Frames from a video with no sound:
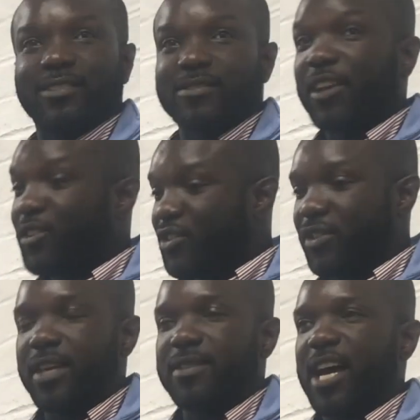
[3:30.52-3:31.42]
It's nice
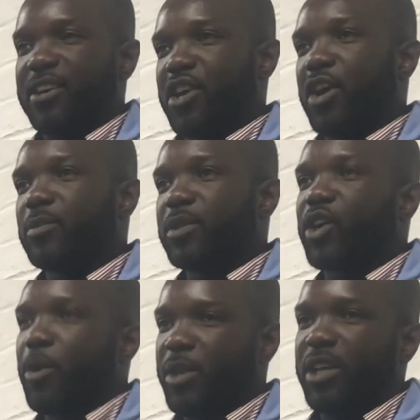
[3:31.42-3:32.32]
to see that, you
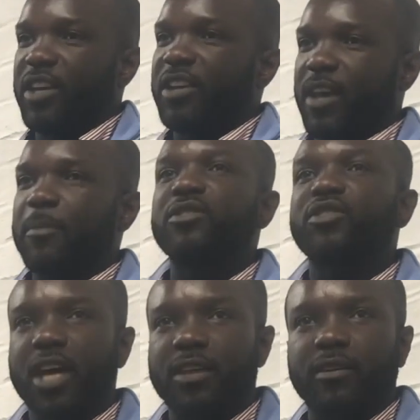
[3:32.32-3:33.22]
know, the community is coming together.